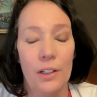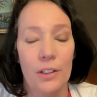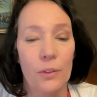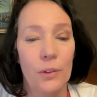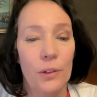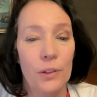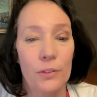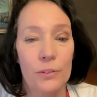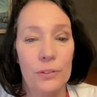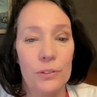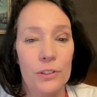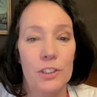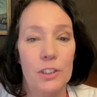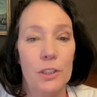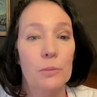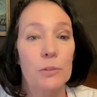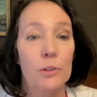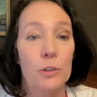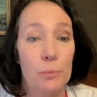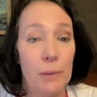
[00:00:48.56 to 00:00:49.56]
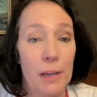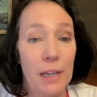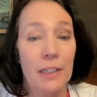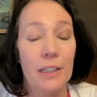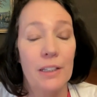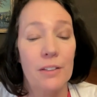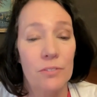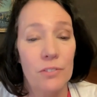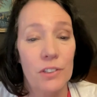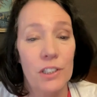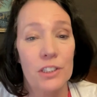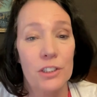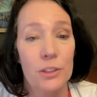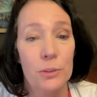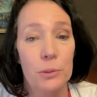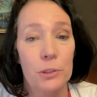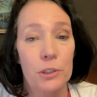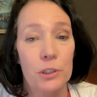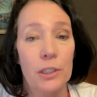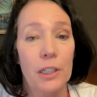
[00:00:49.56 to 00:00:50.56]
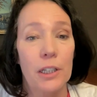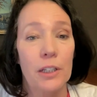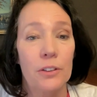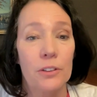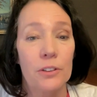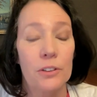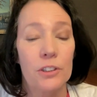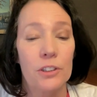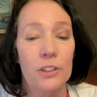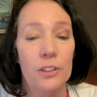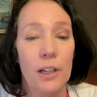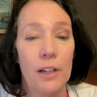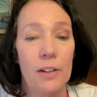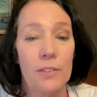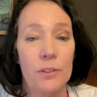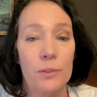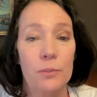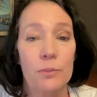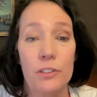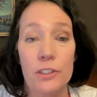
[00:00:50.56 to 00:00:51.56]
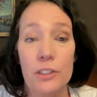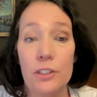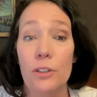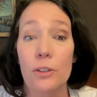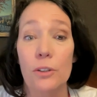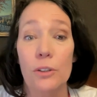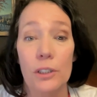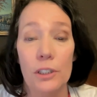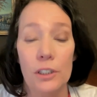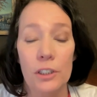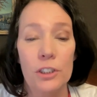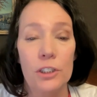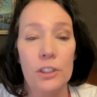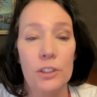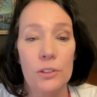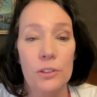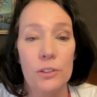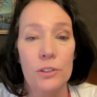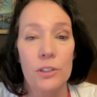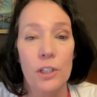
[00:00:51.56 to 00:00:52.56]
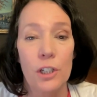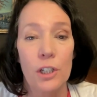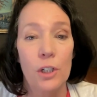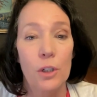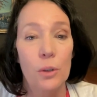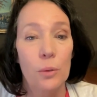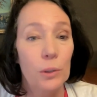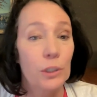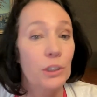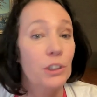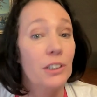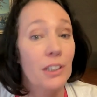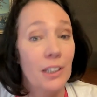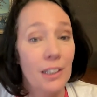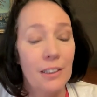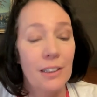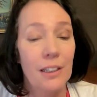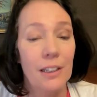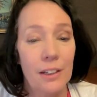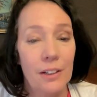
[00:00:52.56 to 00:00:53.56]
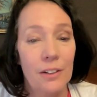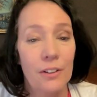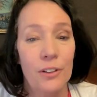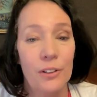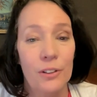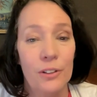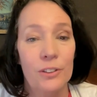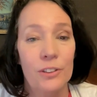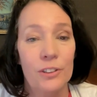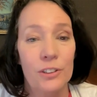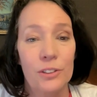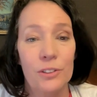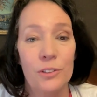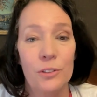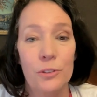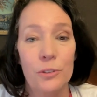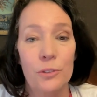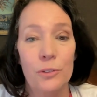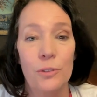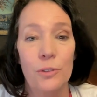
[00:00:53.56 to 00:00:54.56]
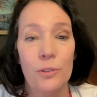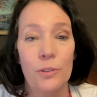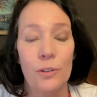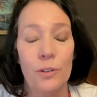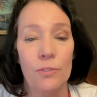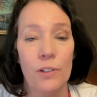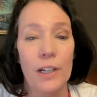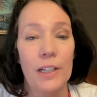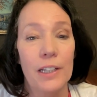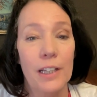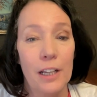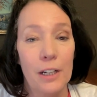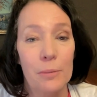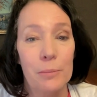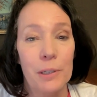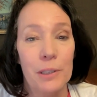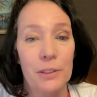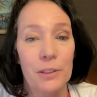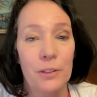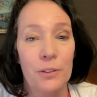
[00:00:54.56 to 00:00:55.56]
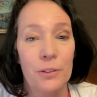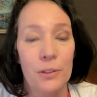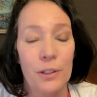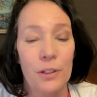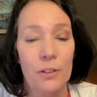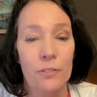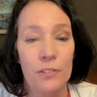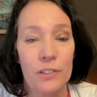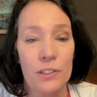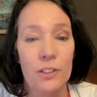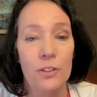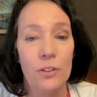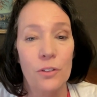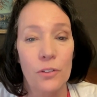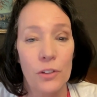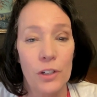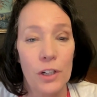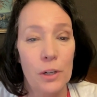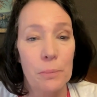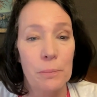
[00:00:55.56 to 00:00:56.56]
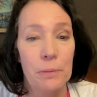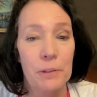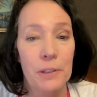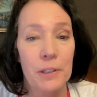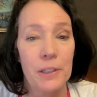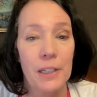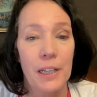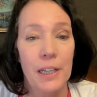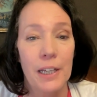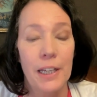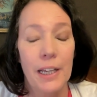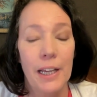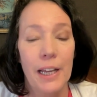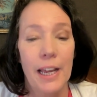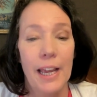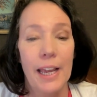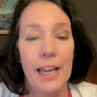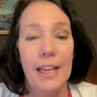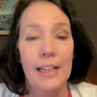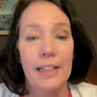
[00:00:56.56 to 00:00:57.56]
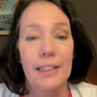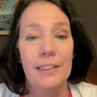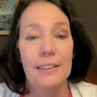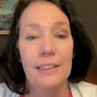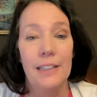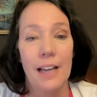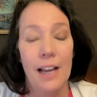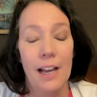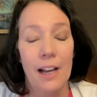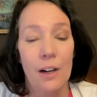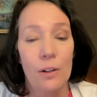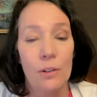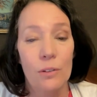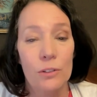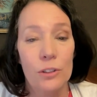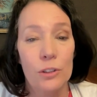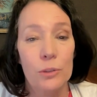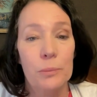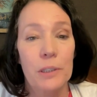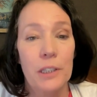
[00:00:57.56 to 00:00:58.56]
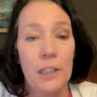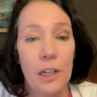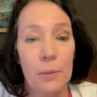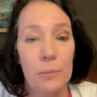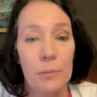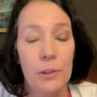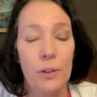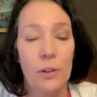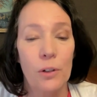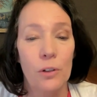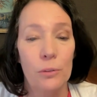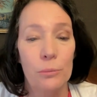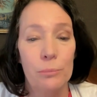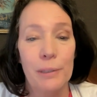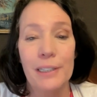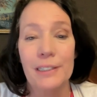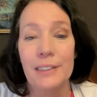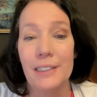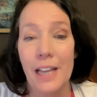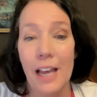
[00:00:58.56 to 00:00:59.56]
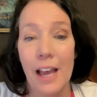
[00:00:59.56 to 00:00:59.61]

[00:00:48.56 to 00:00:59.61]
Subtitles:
going through some traumatic events, which led her to have some physical issues, which then led her to find out about the career of physical therapy and how to become your own best